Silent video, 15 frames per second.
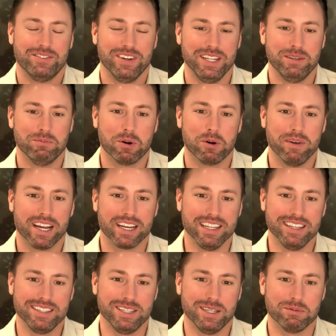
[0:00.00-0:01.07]
We need more
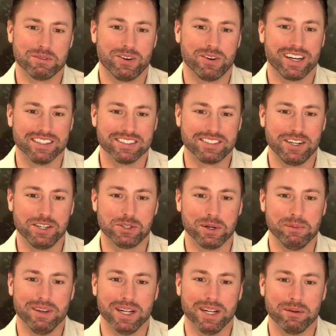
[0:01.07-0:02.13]
magnesium so I can start
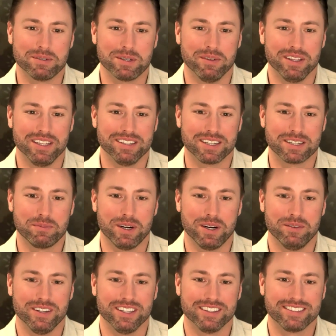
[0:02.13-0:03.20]
dreaming up some of these
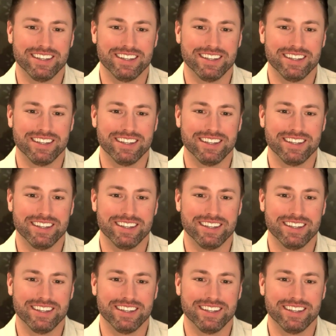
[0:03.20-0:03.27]
experiments,